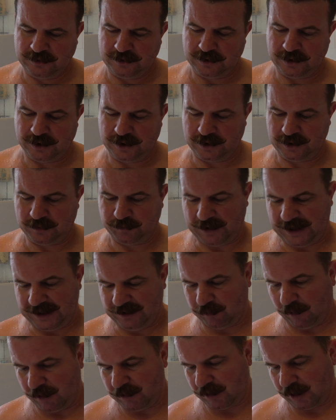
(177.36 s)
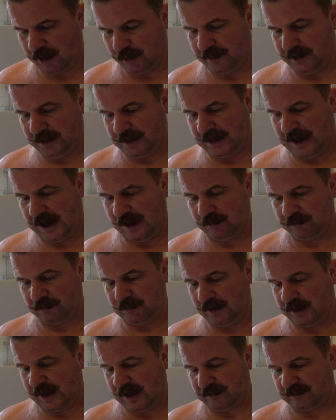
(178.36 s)
The blade won't go in and out.
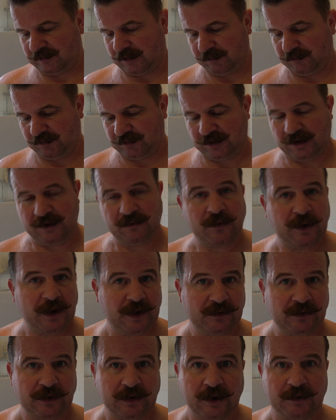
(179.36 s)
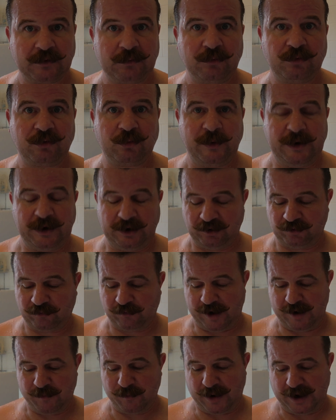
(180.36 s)
You get some CVs and you get some Swedish
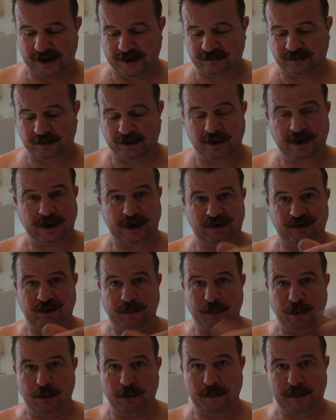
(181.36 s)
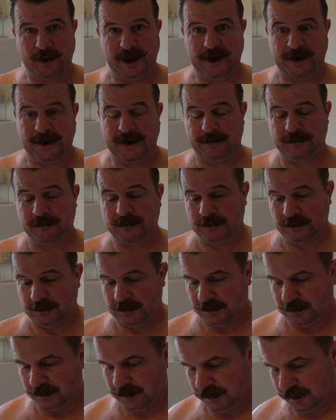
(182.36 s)
frame backs and you can actually pull the blade out.
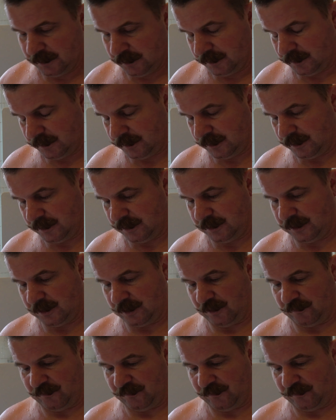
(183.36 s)
And I